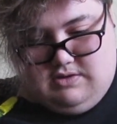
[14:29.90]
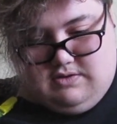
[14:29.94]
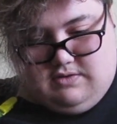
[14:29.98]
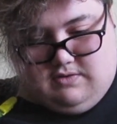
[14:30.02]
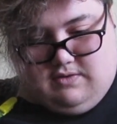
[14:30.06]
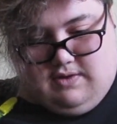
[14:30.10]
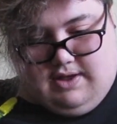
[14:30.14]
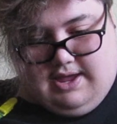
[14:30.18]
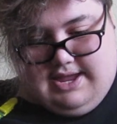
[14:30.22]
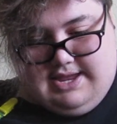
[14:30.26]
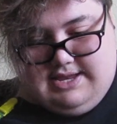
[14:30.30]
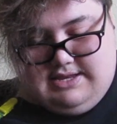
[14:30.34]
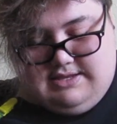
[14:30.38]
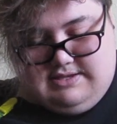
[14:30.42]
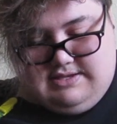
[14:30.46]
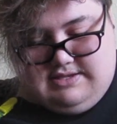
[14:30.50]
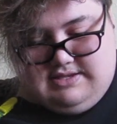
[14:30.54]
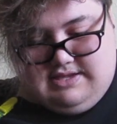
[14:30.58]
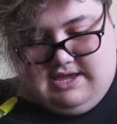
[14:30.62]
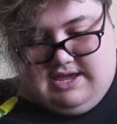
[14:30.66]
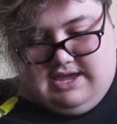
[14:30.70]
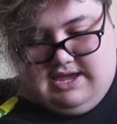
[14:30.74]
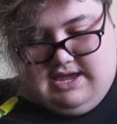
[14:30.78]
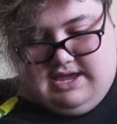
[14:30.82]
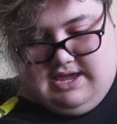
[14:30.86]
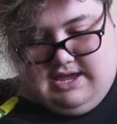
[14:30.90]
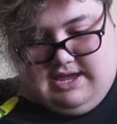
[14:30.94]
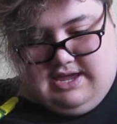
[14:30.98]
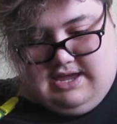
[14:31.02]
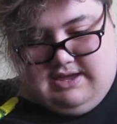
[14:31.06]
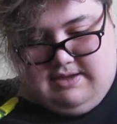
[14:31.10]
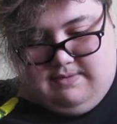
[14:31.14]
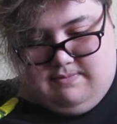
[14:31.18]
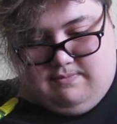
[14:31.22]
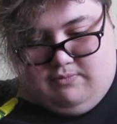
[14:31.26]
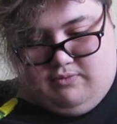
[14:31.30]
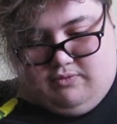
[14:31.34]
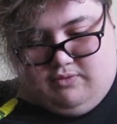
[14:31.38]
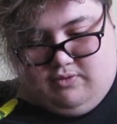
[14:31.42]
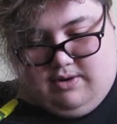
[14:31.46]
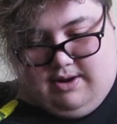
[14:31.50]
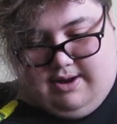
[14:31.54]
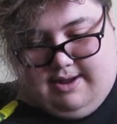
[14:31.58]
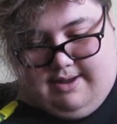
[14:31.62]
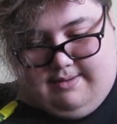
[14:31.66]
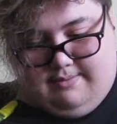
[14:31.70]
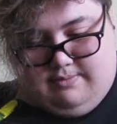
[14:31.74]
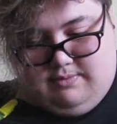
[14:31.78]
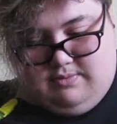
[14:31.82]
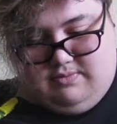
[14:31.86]
So I'd say
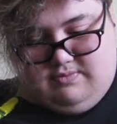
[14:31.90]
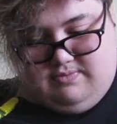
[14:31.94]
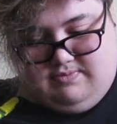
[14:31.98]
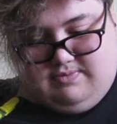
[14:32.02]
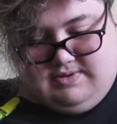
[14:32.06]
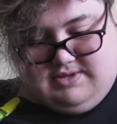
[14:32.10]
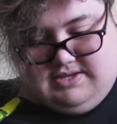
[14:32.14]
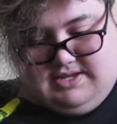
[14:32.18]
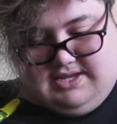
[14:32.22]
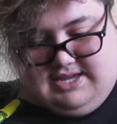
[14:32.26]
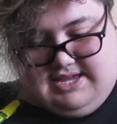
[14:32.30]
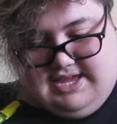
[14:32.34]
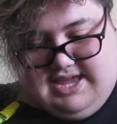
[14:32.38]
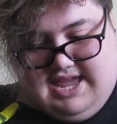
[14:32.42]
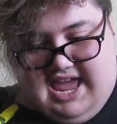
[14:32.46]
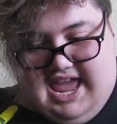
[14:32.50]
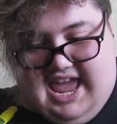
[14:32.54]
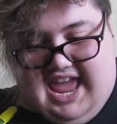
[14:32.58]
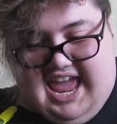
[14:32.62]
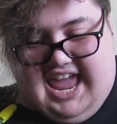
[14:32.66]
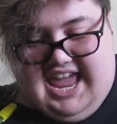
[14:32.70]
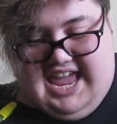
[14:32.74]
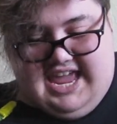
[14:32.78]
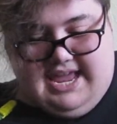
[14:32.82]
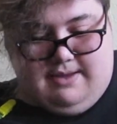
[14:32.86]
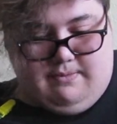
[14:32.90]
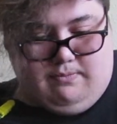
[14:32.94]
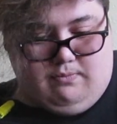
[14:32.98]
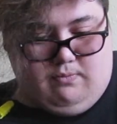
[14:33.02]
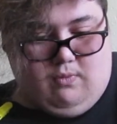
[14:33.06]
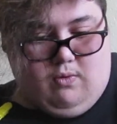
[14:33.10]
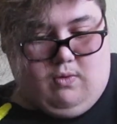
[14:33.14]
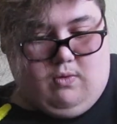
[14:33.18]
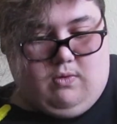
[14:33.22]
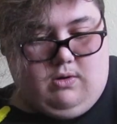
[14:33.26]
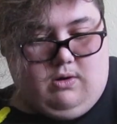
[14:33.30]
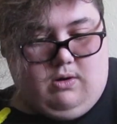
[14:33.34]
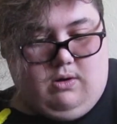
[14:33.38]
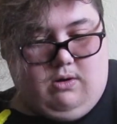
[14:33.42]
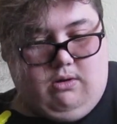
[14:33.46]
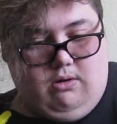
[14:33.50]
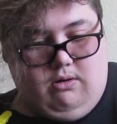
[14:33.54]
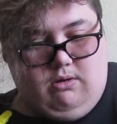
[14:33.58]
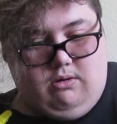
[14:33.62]
probably eight more.